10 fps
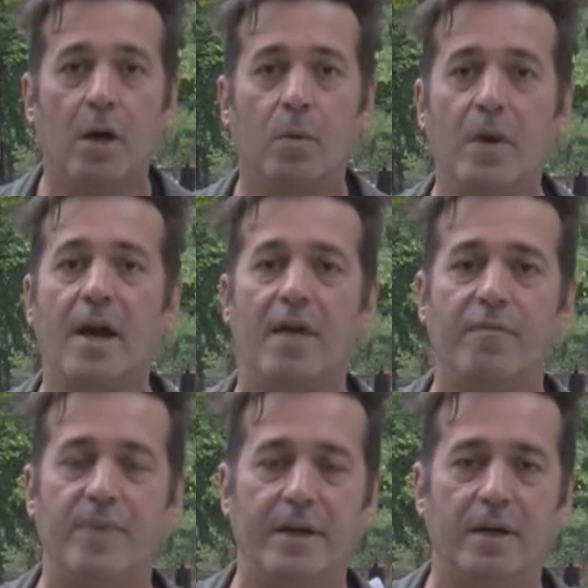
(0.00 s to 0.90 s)
We
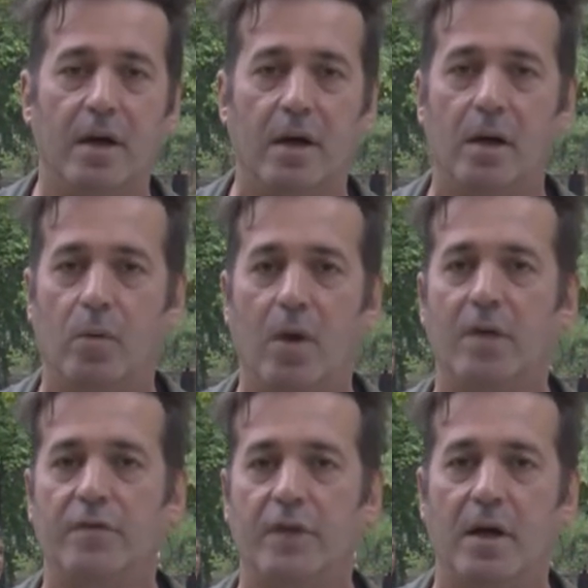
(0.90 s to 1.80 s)
have been
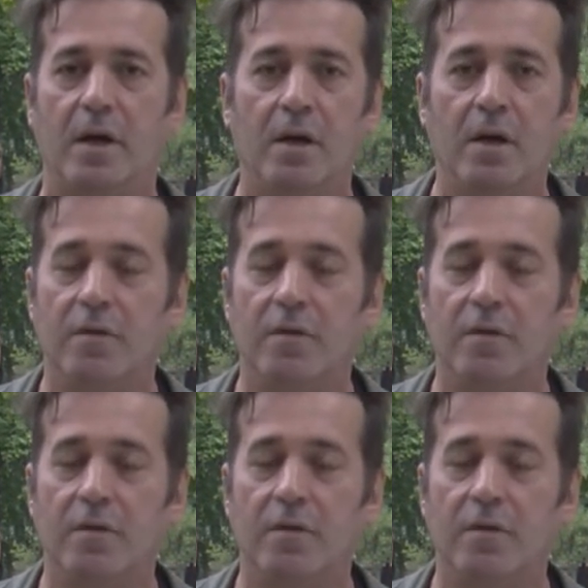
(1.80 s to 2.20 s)
one of the